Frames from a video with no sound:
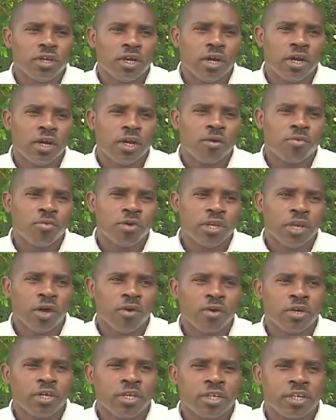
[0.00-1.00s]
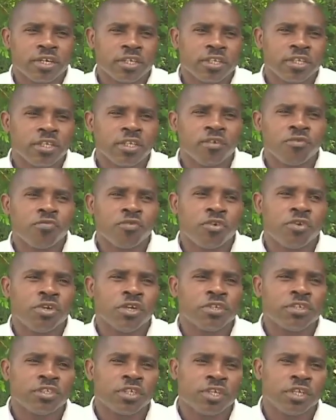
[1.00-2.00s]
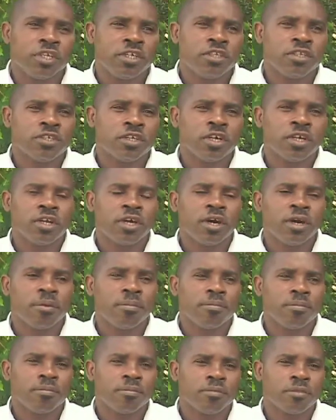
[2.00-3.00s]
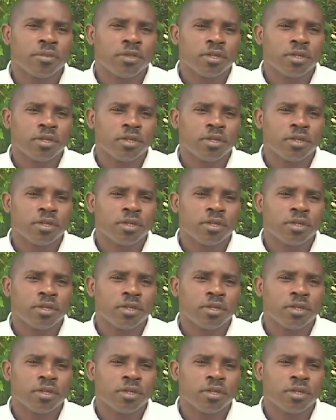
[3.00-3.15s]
Um, we're now conducting the various studies and um,